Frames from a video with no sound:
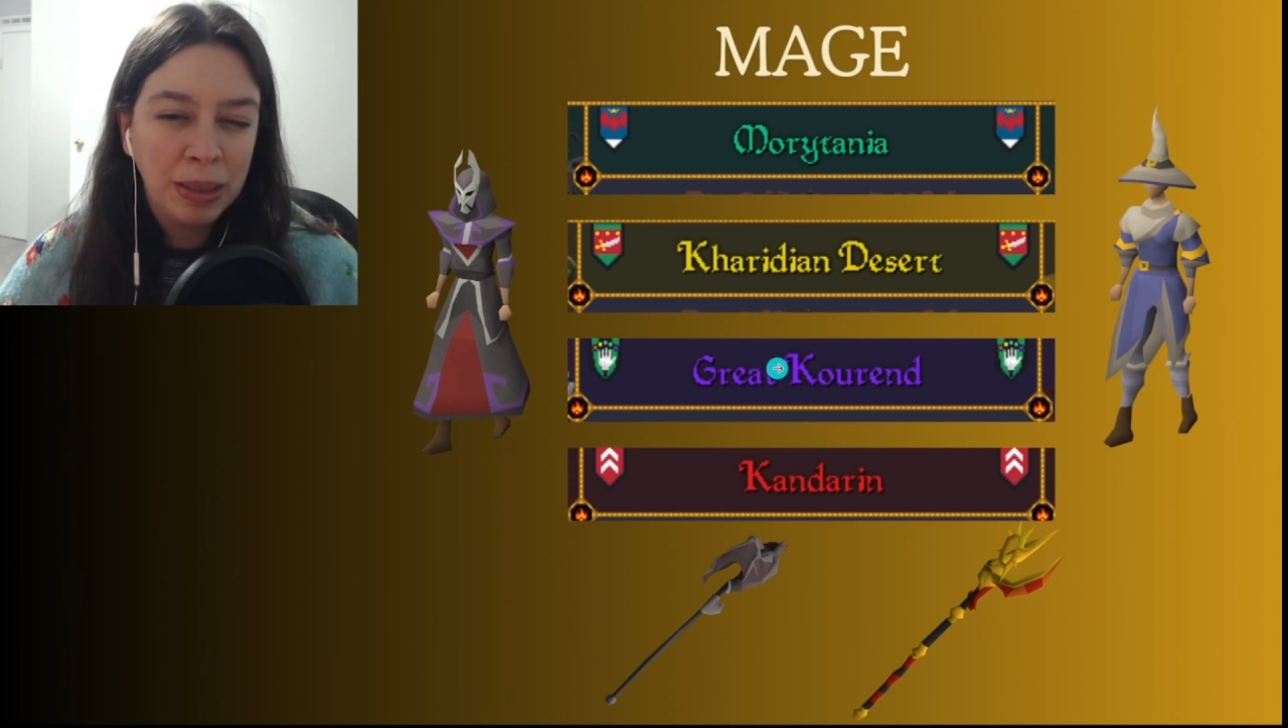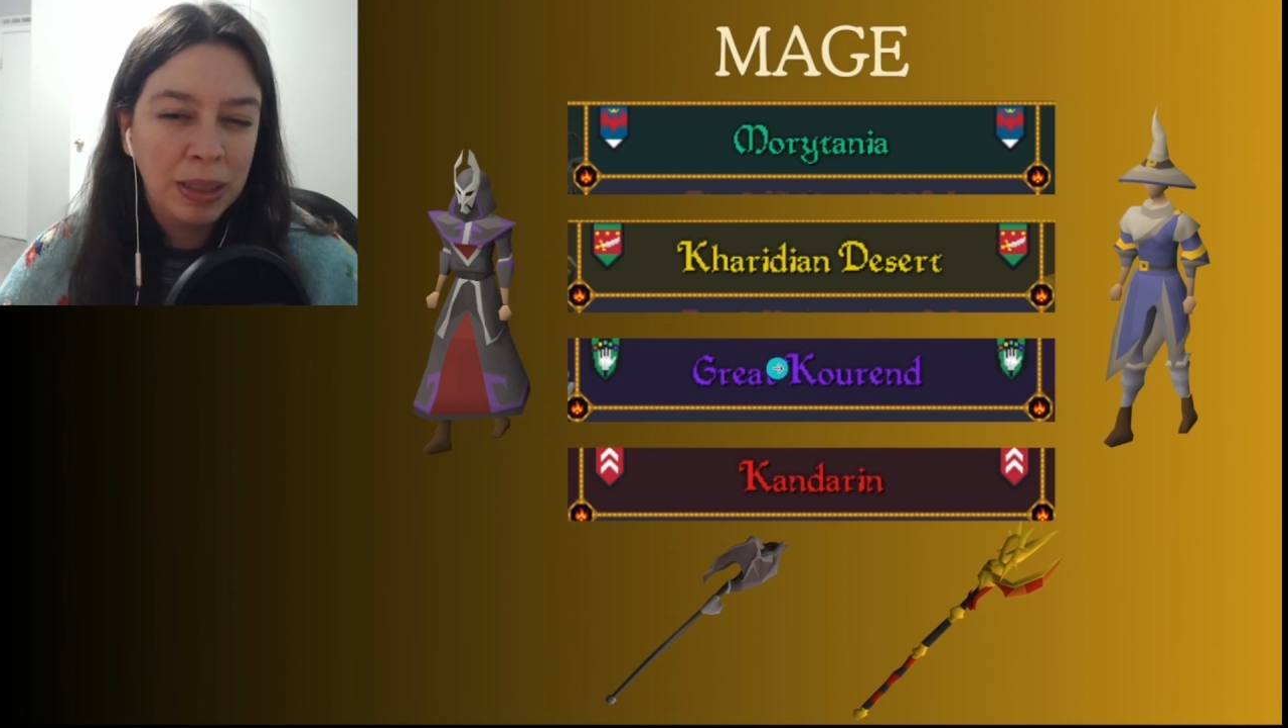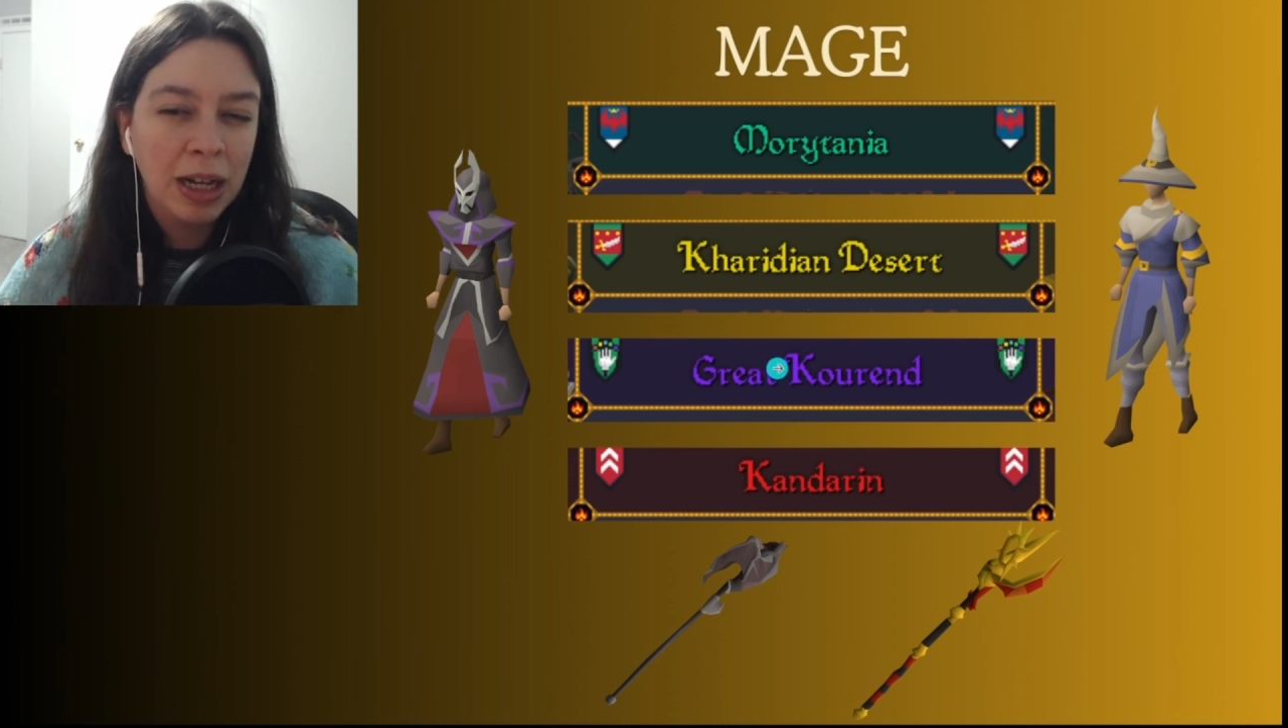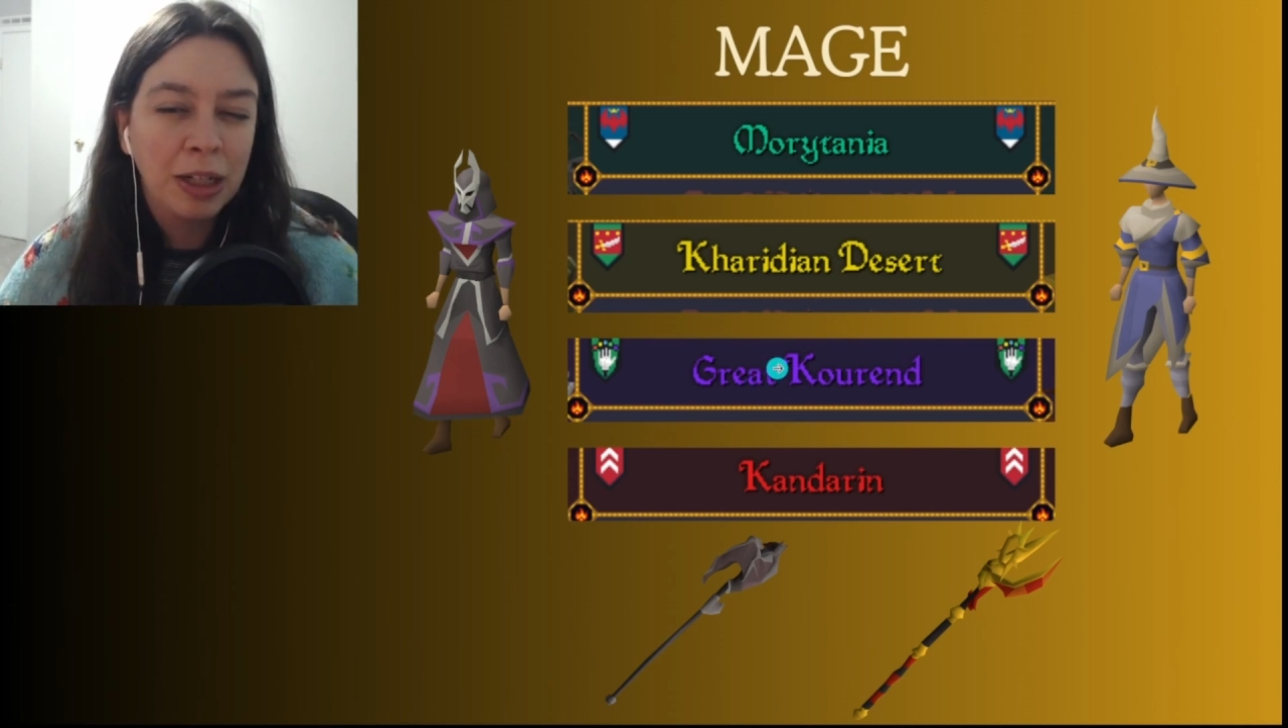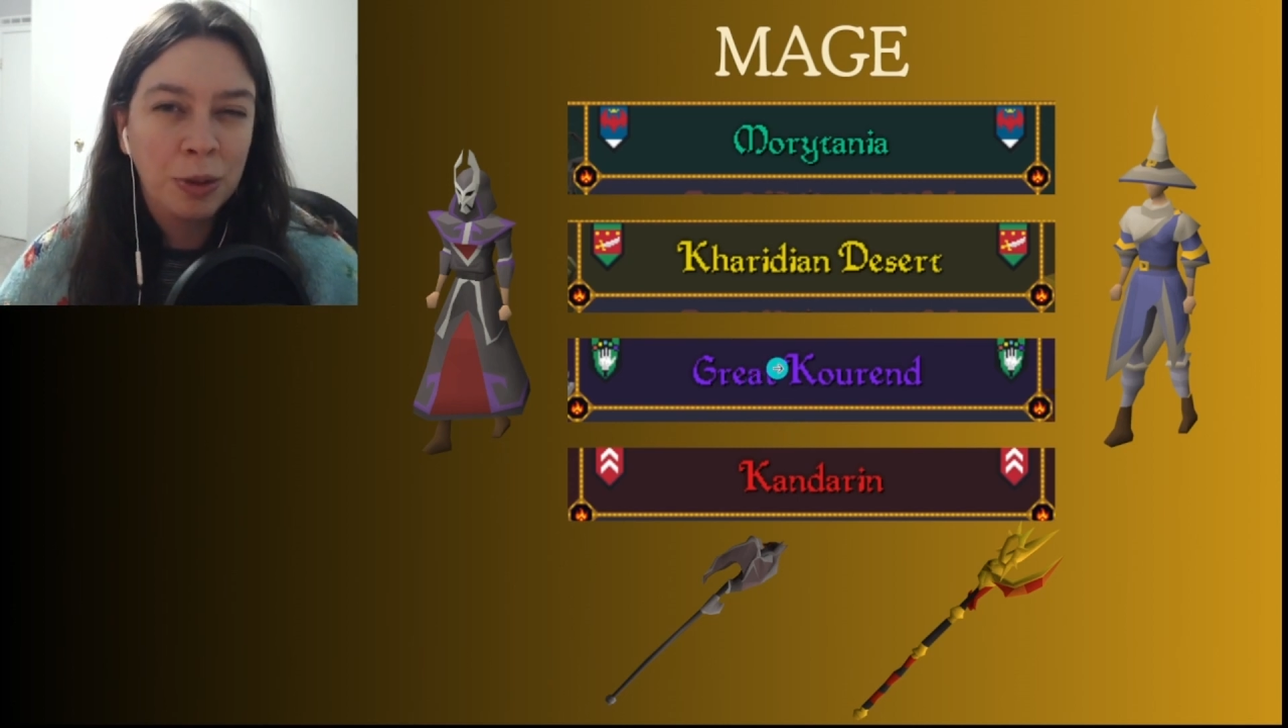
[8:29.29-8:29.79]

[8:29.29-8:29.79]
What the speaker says: not